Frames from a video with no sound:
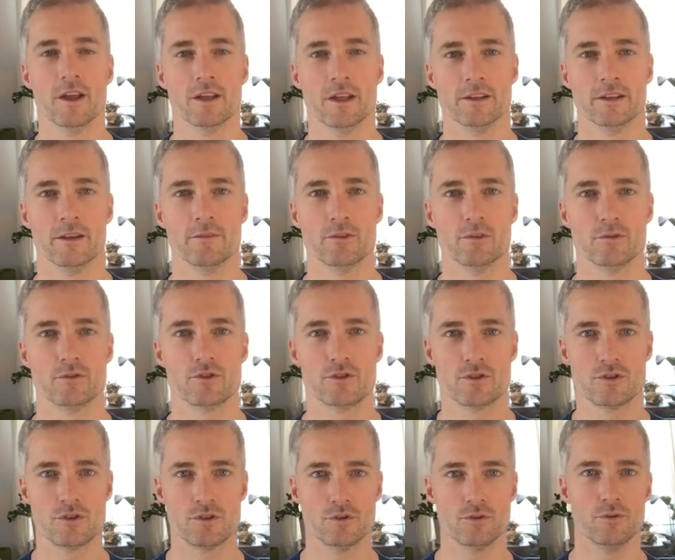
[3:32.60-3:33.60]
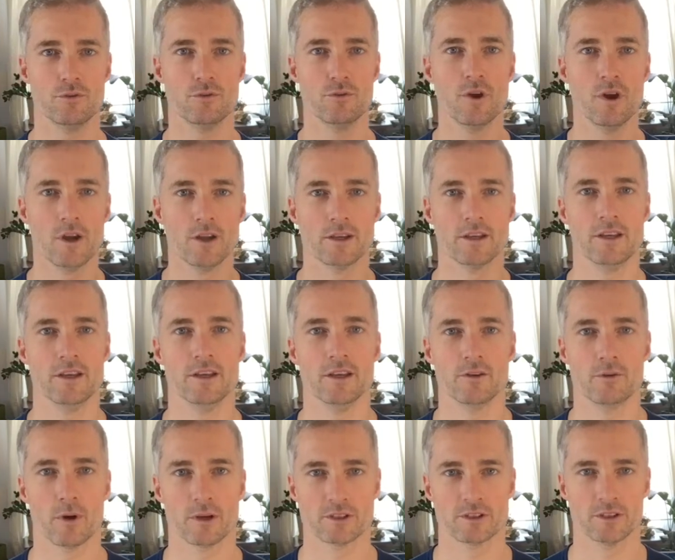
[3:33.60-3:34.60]
and give you 2 key
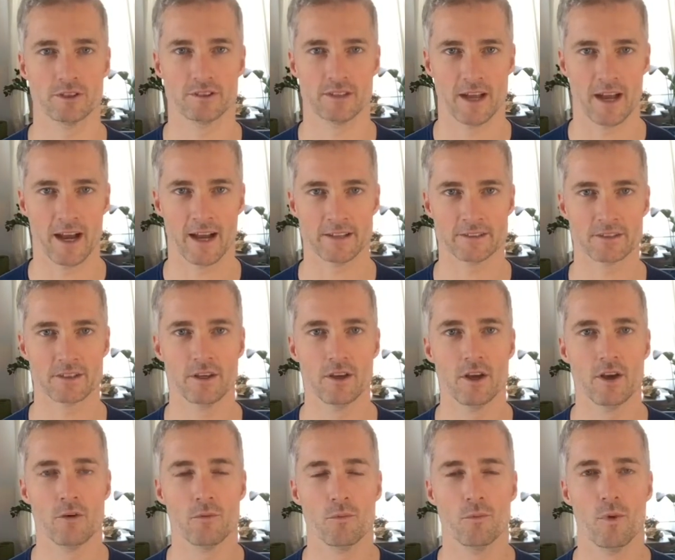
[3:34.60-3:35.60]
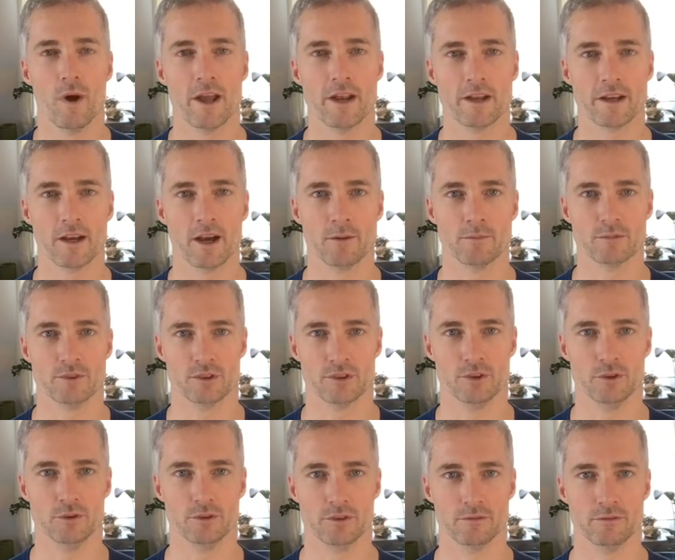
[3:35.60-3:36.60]
questions to ask when it comes to
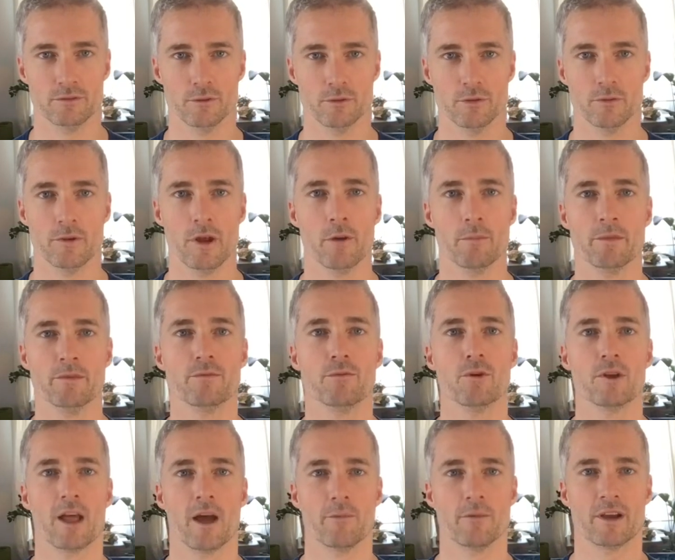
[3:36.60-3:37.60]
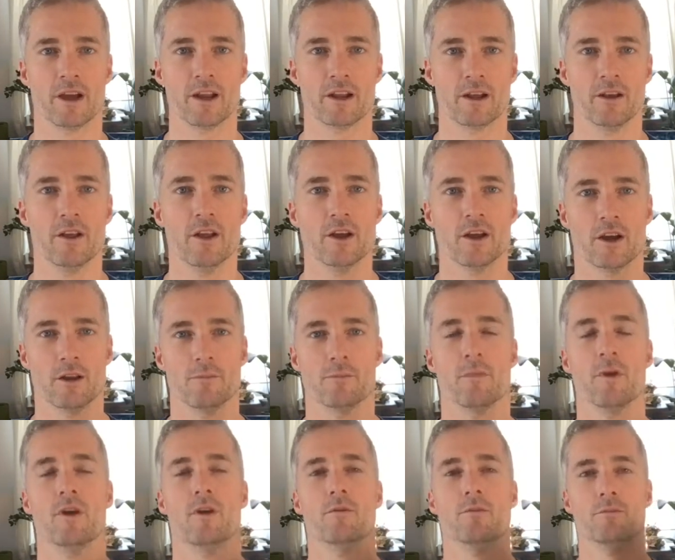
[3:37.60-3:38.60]
choosing food. Now, before that, we gotta kind
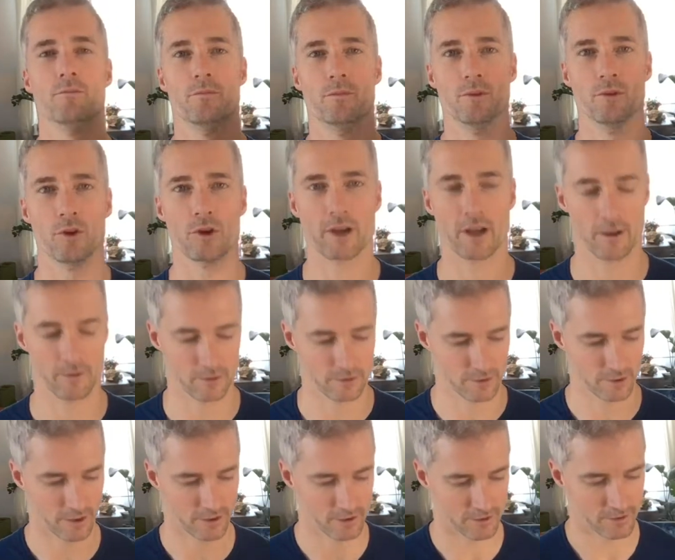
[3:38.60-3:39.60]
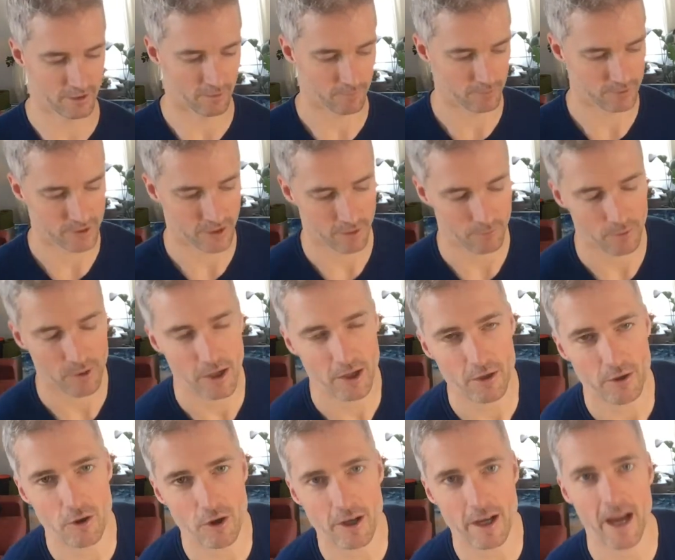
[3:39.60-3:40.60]
of look at, I'm gonna set this down for a second. We
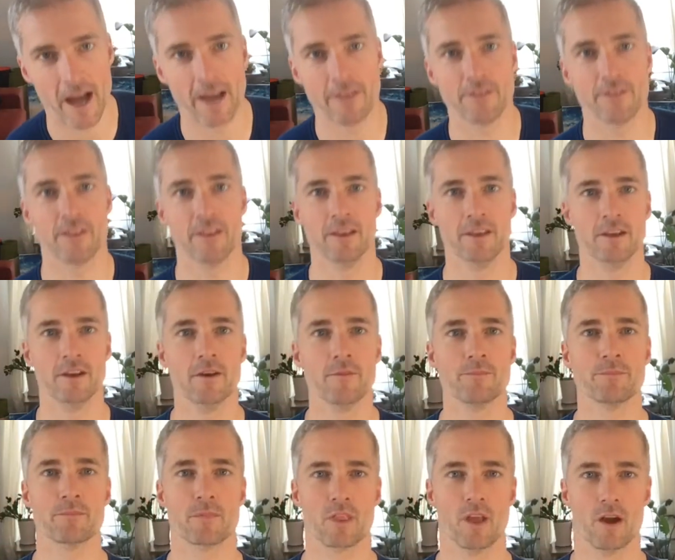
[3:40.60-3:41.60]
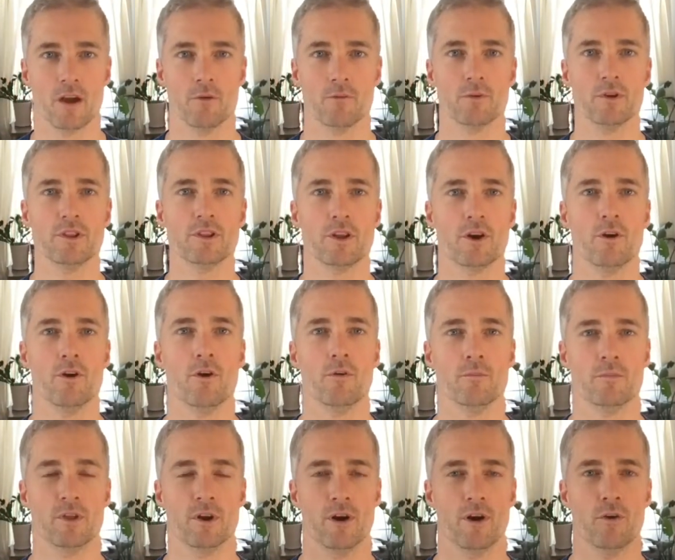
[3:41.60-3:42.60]
gotta look at the
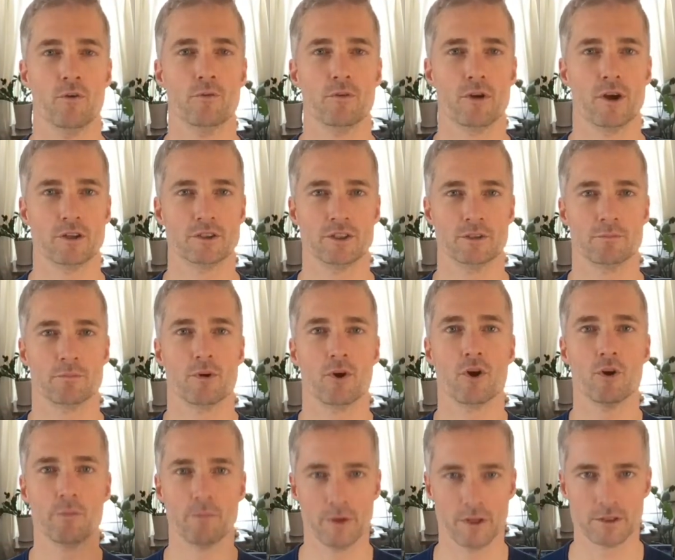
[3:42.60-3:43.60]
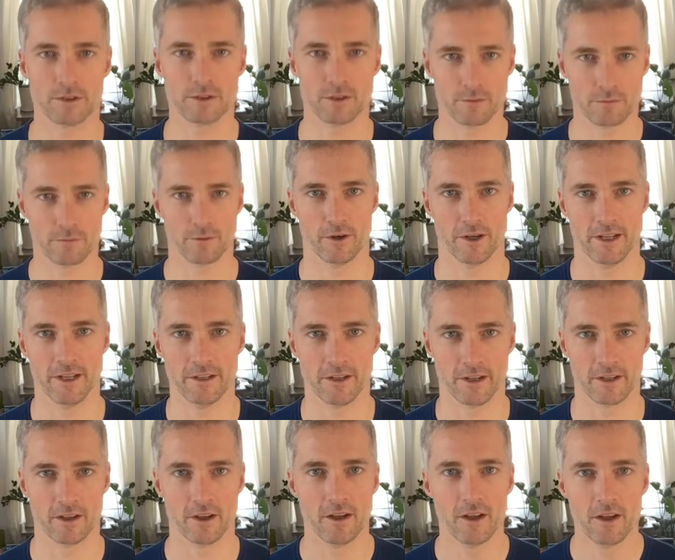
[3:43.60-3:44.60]
overarching purpose for
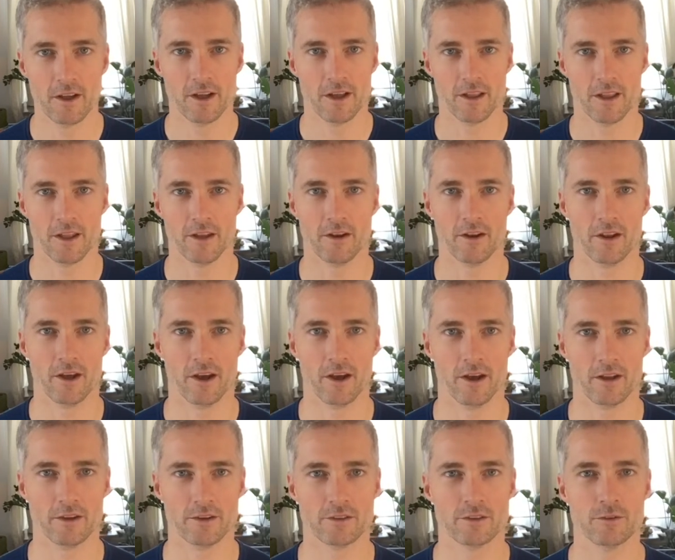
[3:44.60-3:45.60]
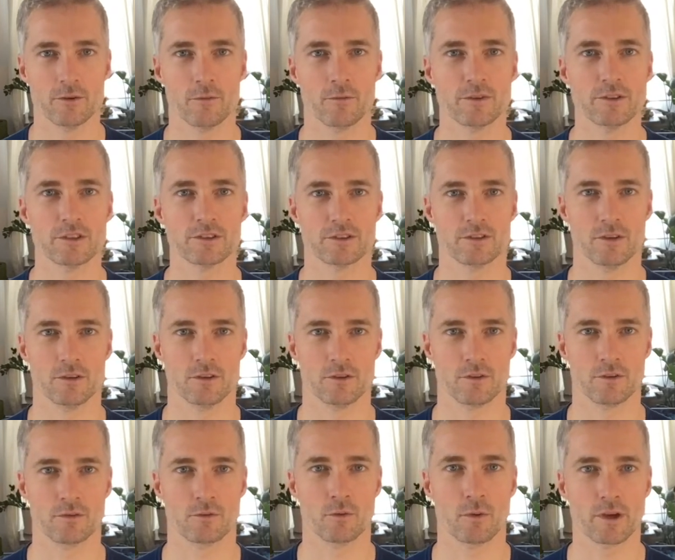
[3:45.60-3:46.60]
eating. And if we just
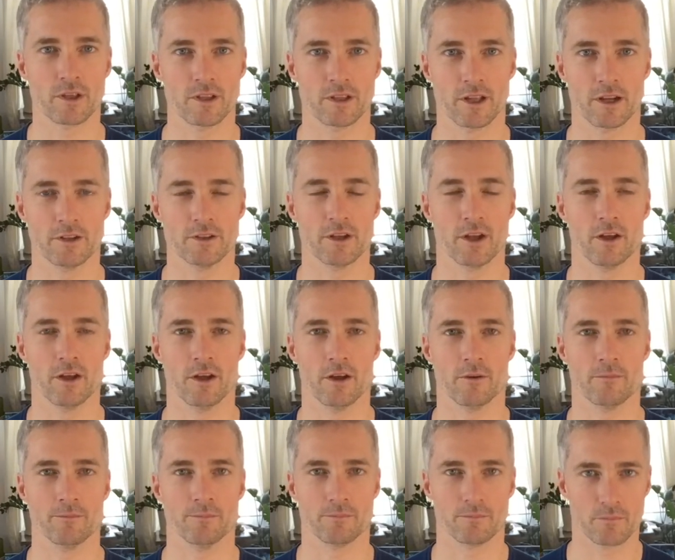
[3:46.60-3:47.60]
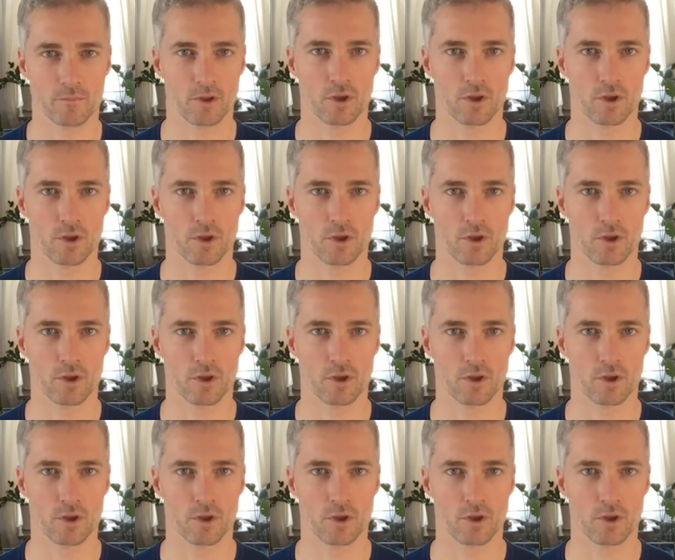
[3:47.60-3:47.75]
quickly kind of